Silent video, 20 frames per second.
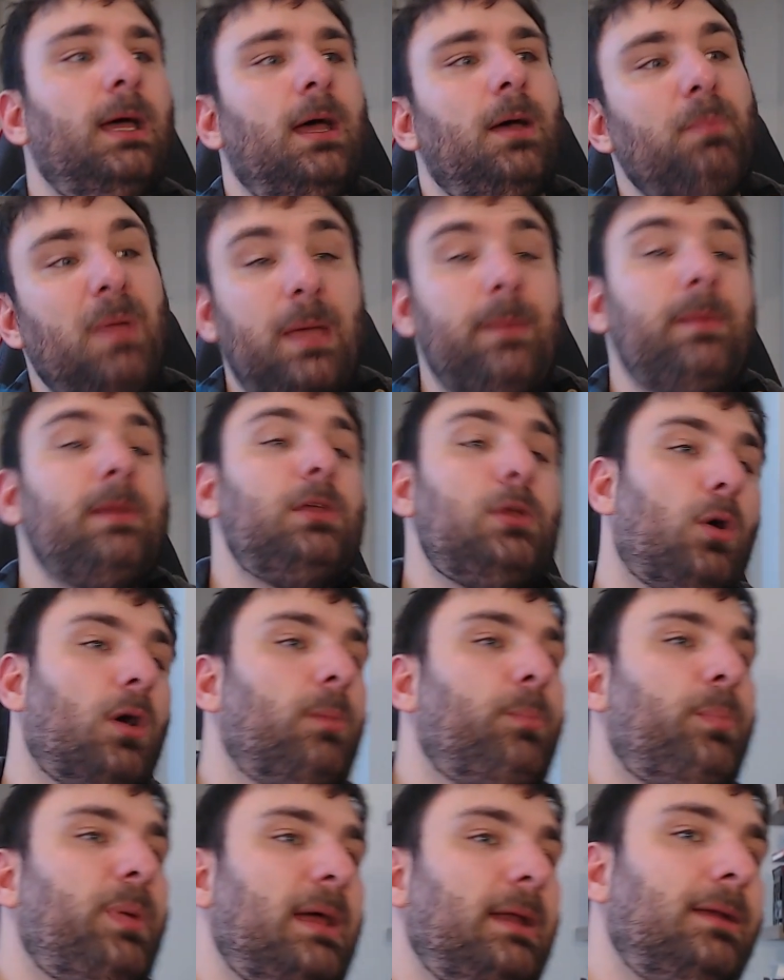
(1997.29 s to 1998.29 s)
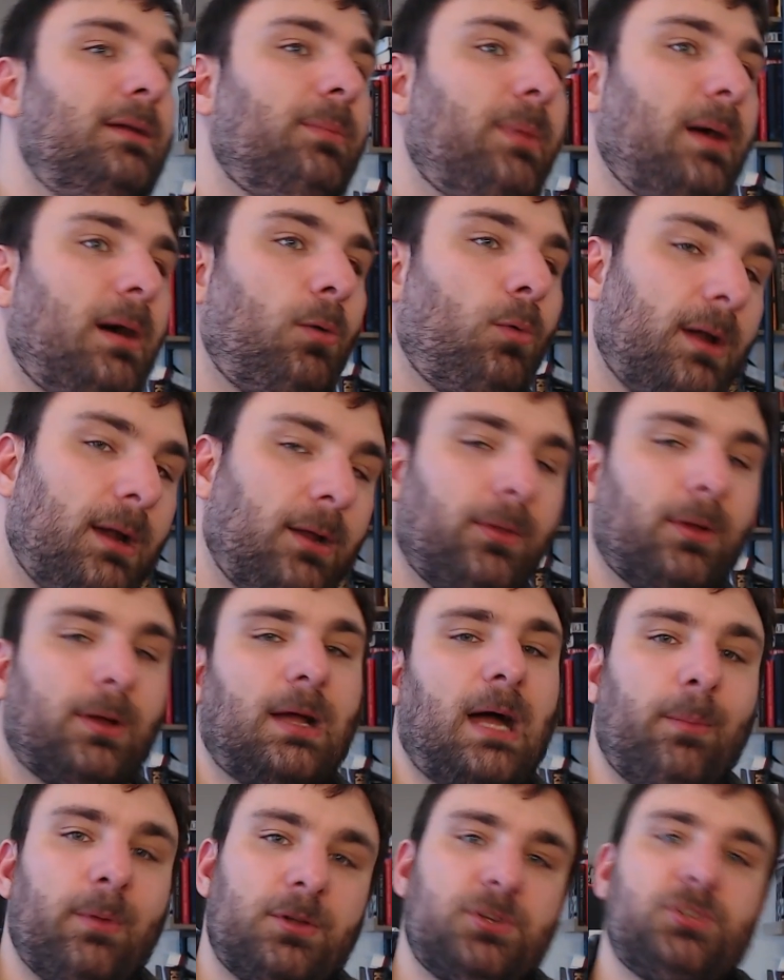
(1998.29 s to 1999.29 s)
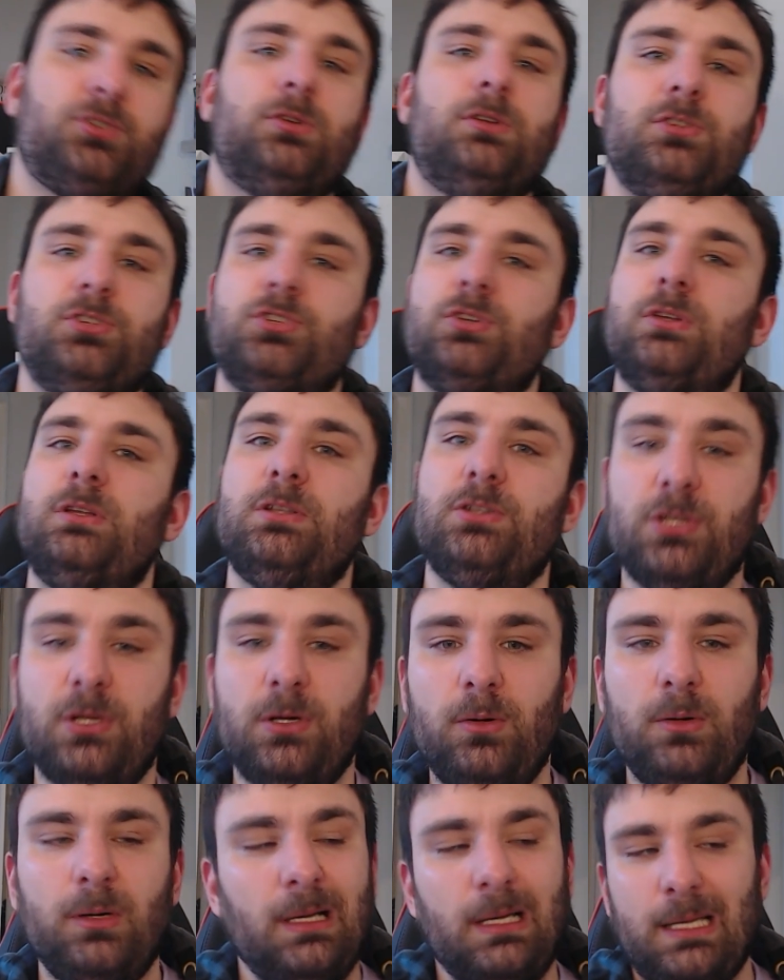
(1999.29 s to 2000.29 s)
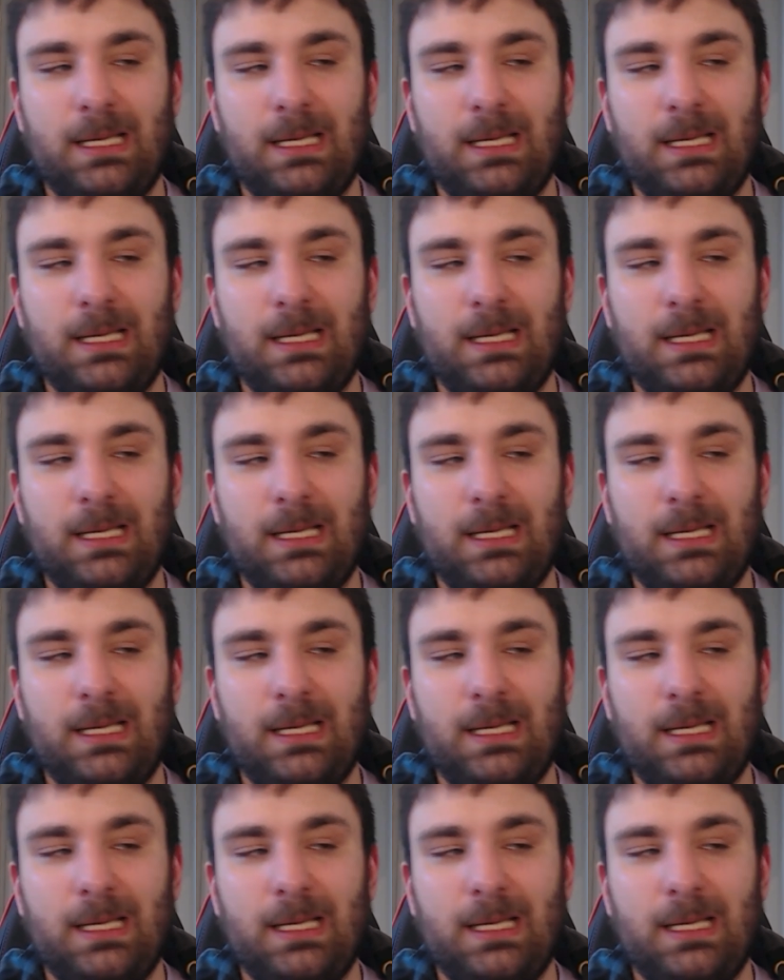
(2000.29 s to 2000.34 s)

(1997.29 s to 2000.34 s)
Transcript: Maybe your opinion about what other comics should and shouldn't do